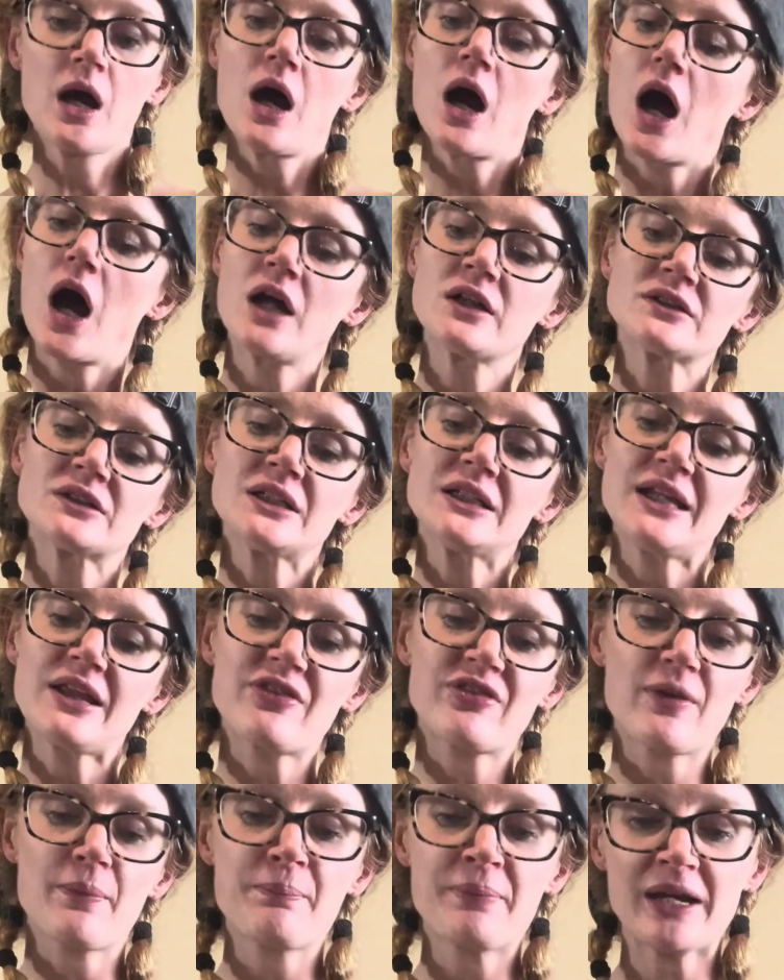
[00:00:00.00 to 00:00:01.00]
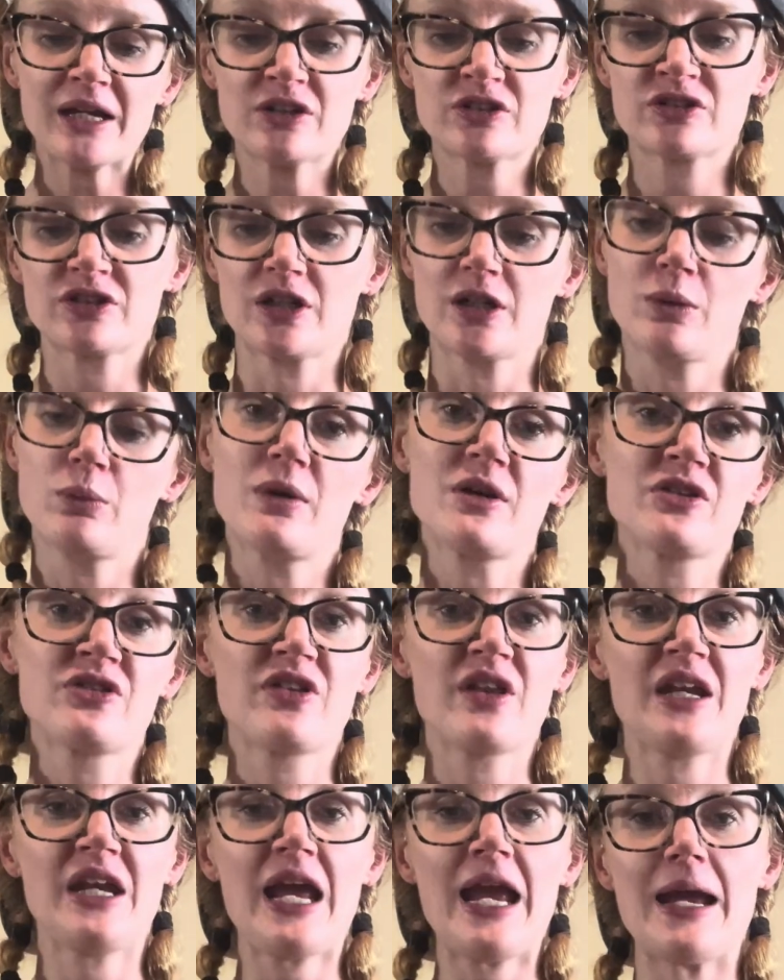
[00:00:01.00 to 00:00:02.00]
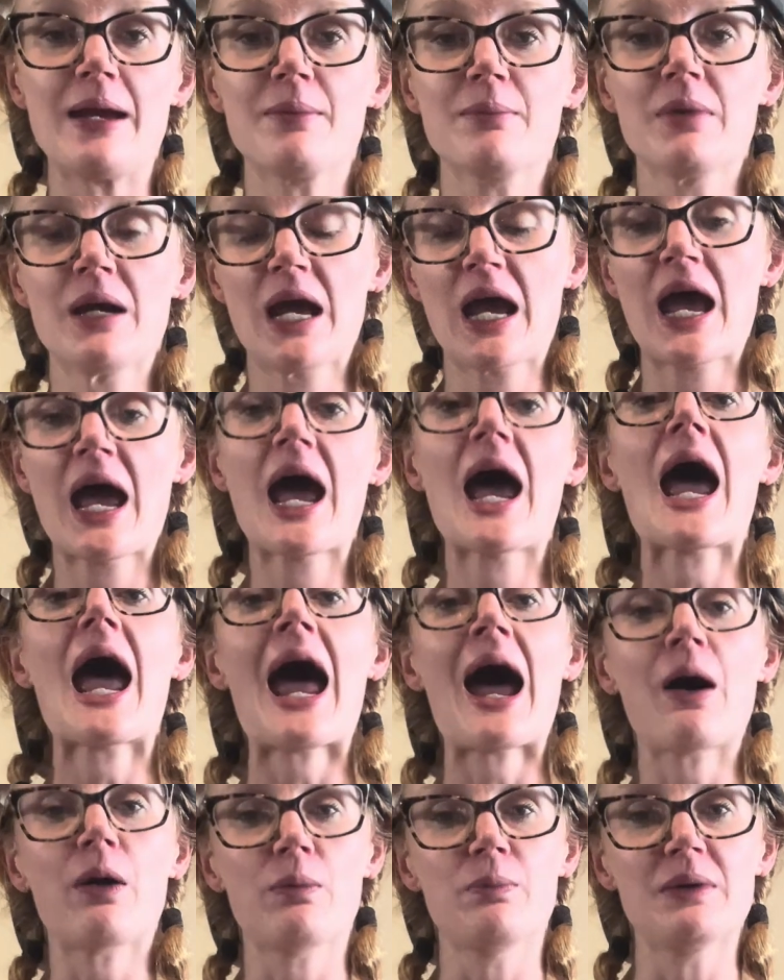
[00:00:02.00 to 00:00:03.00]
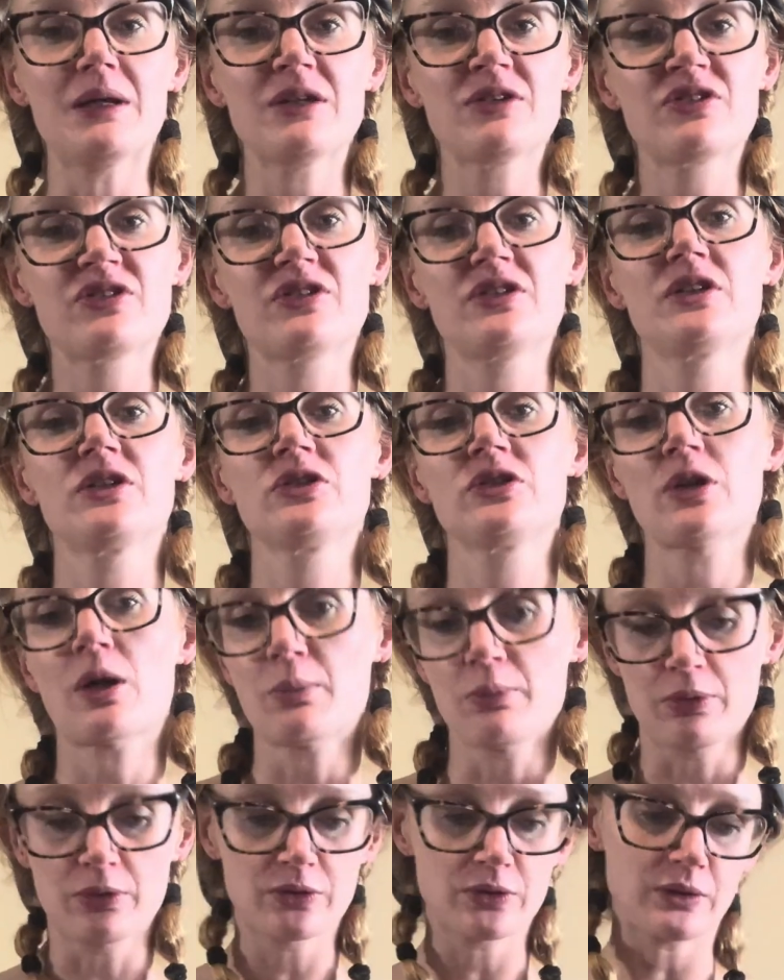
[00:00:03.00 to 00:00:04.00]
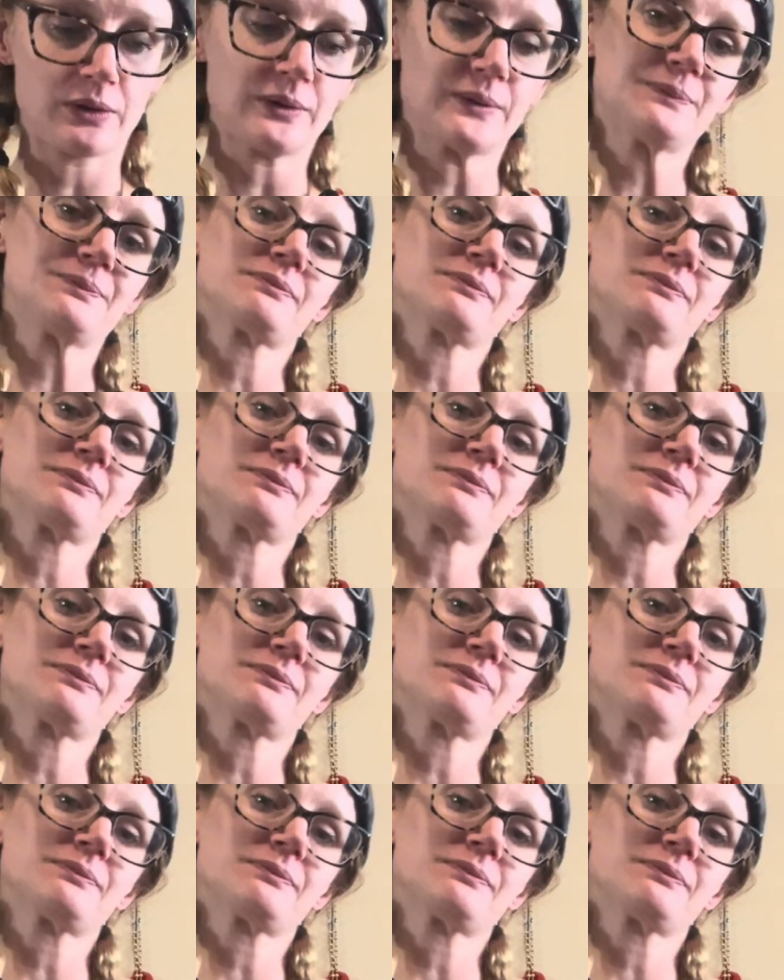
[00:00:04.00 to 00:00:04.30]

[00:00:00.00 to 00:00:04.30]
Underneath the picture was the name, Albus Dumbledore.